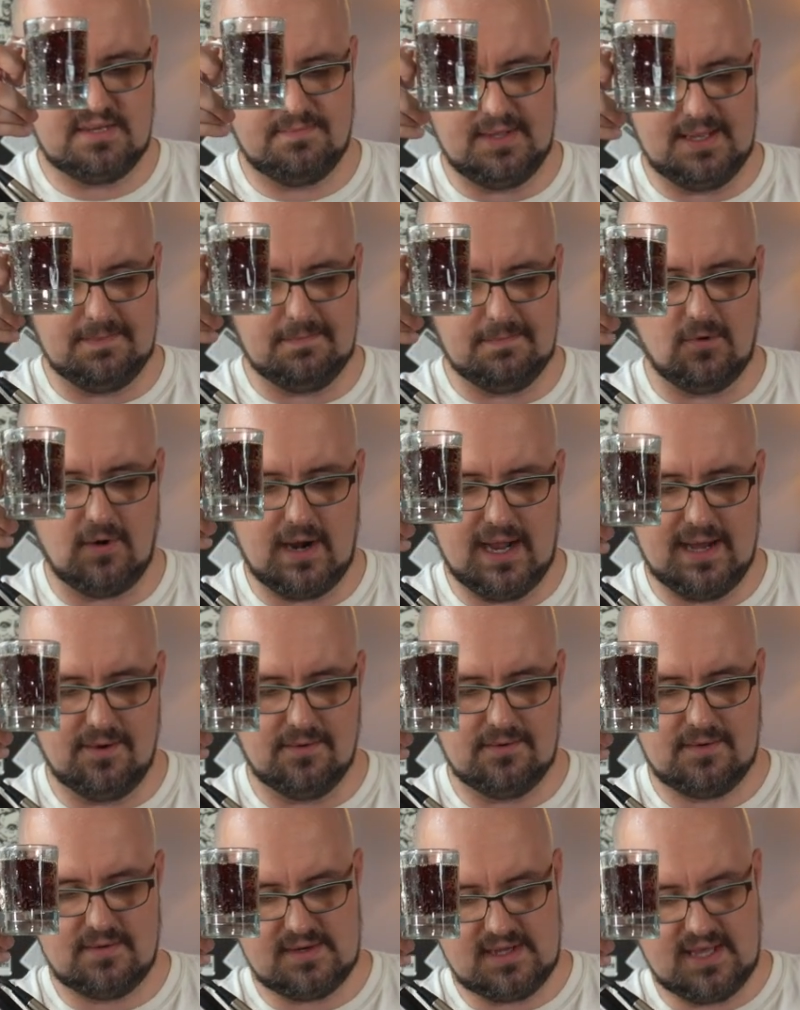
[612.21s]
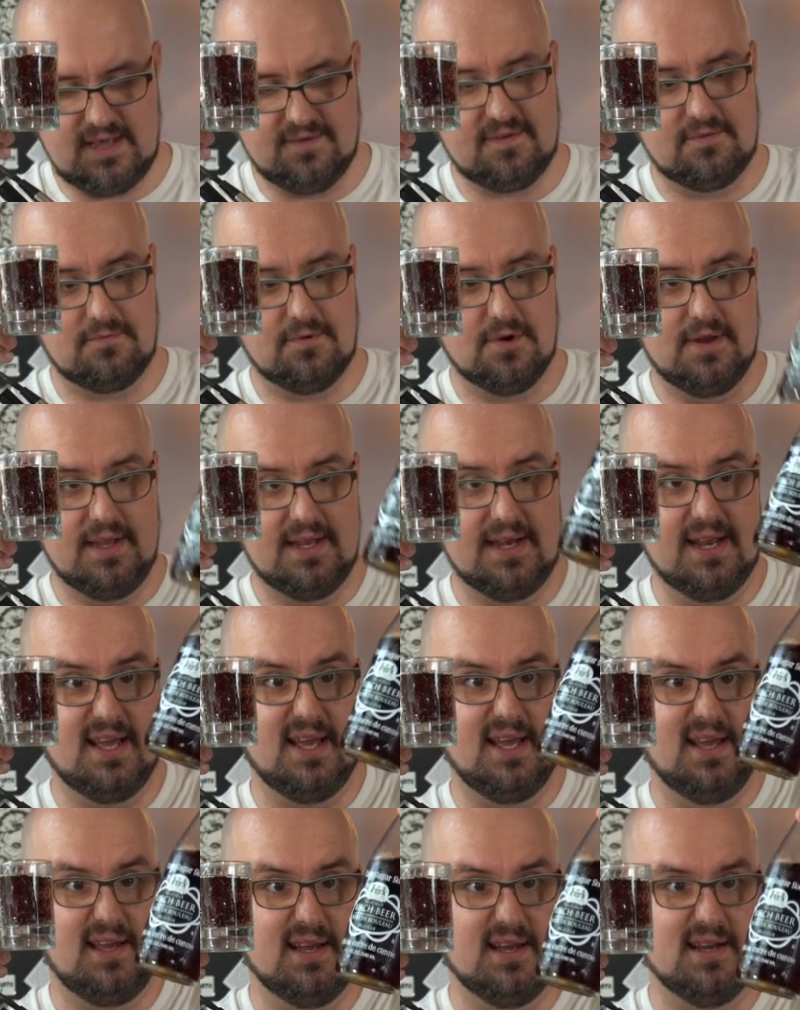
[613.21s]
to be brown, given we're in
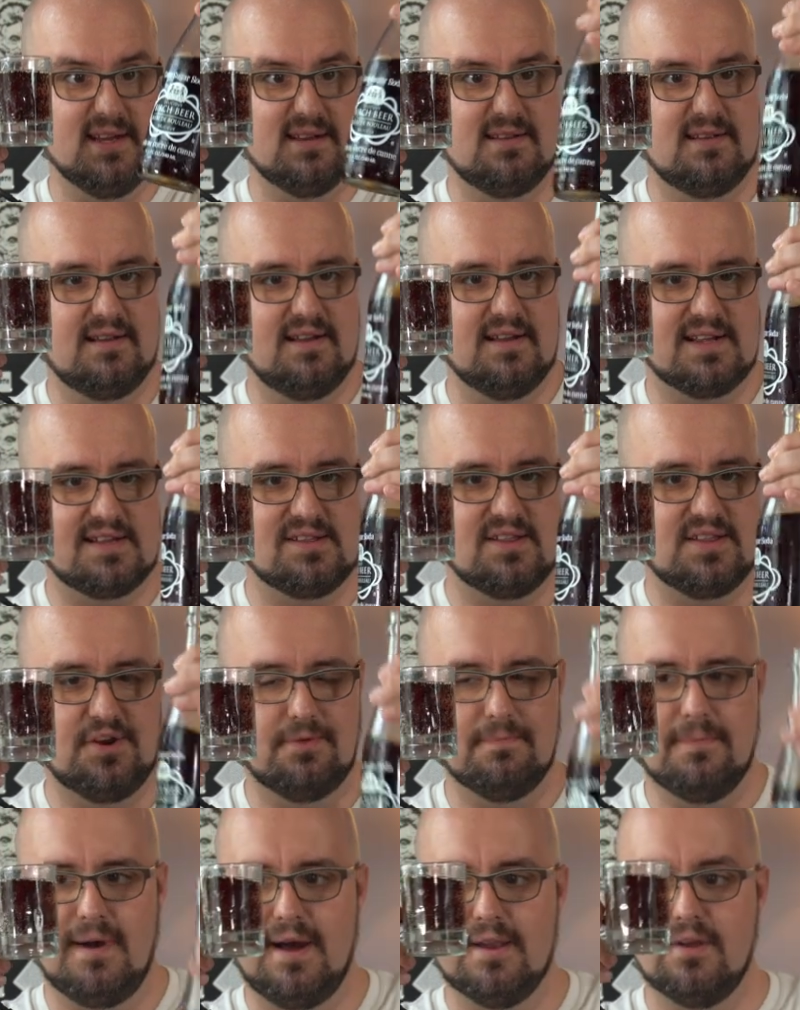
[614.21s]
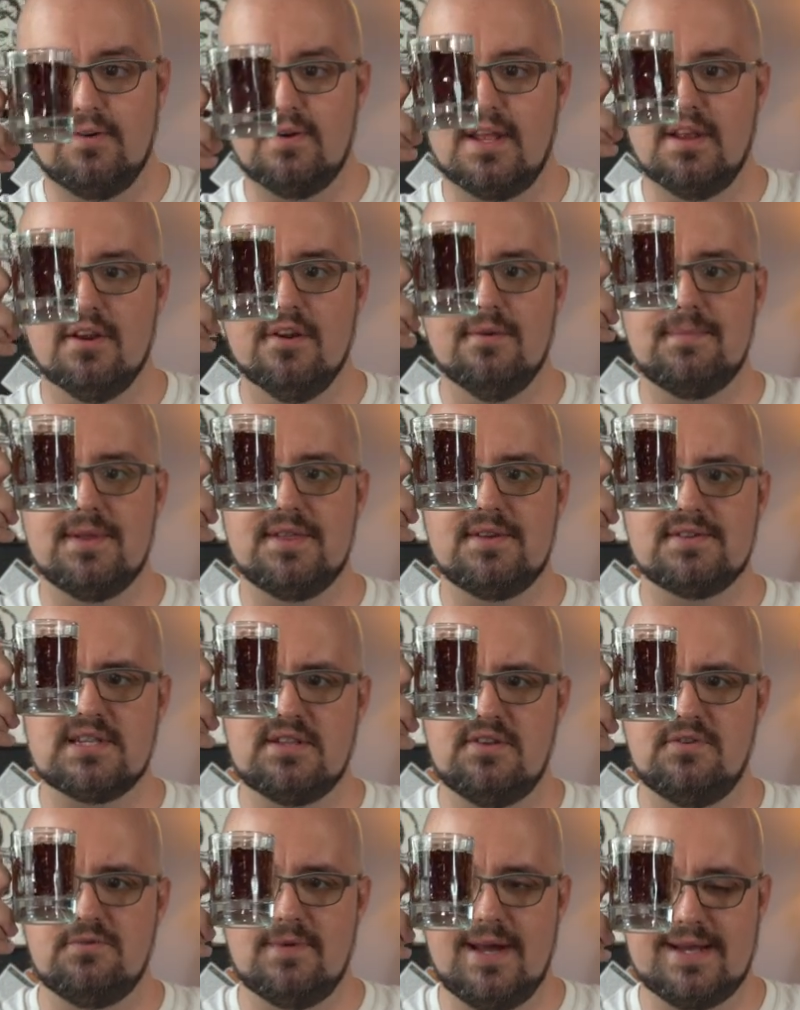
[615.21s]
a clear bottle here. But there's a
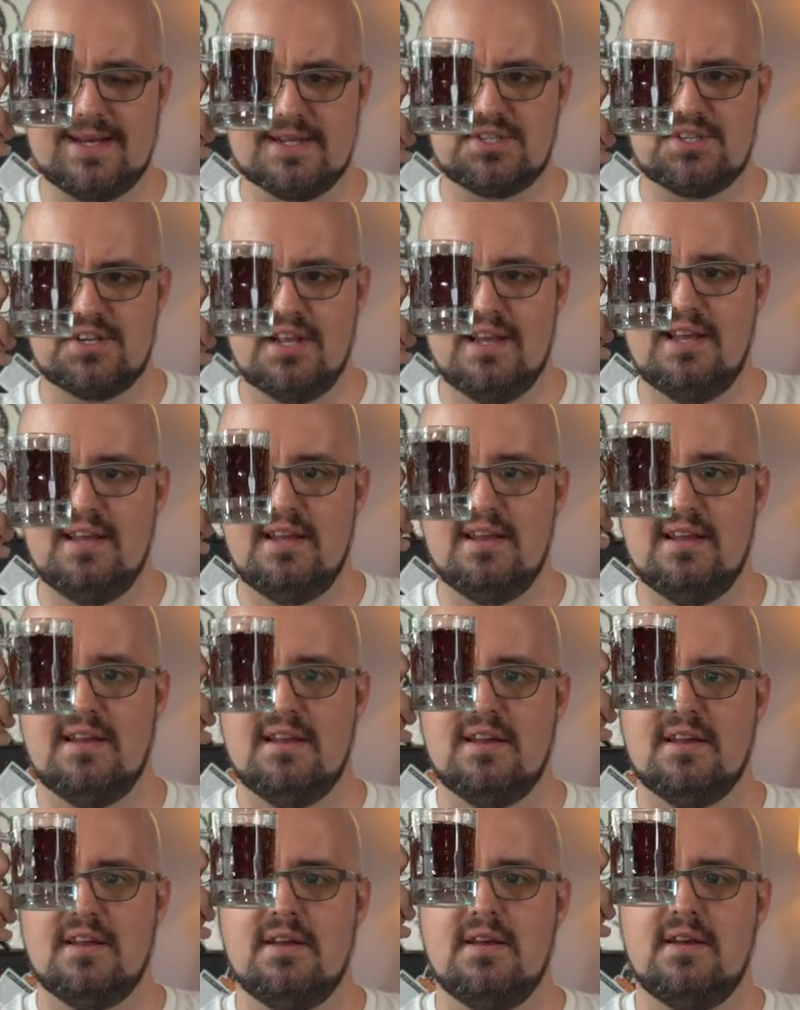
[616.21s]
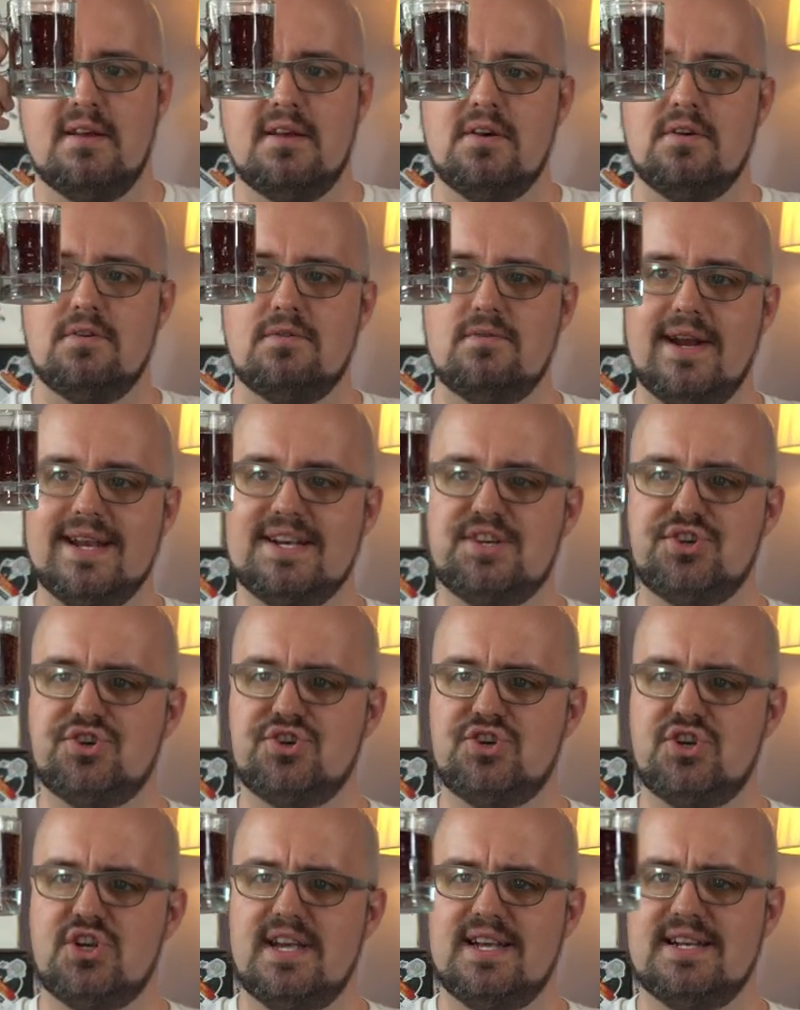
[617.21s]
little reddish
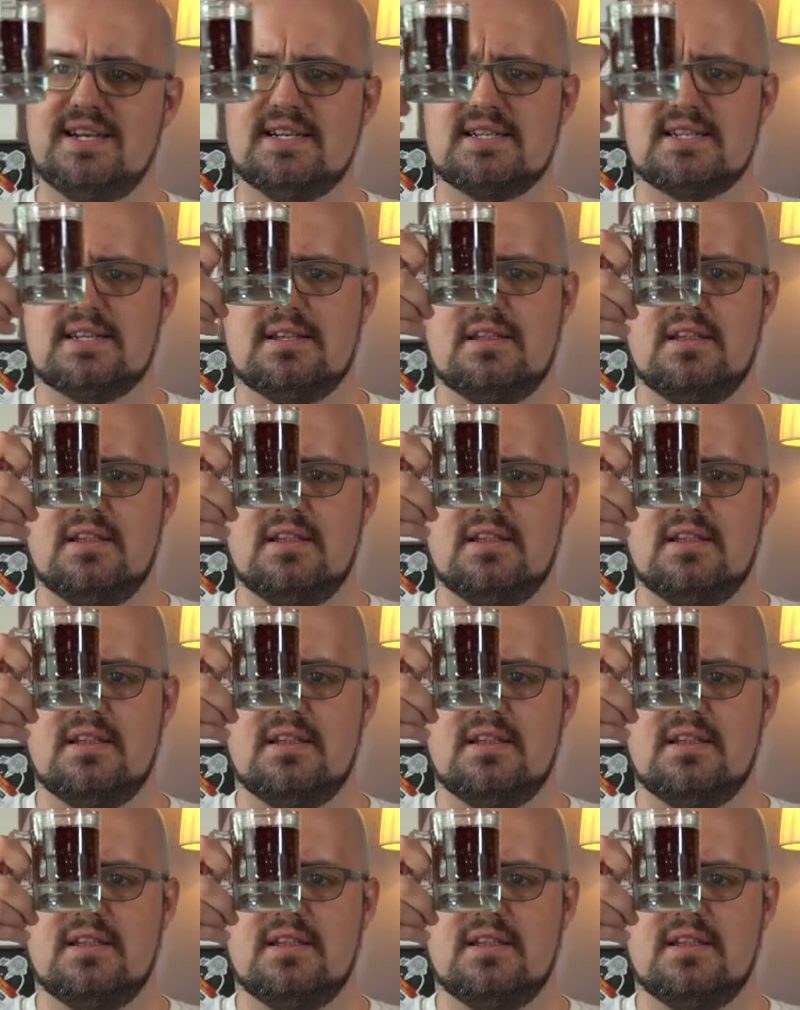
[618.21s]
tint, a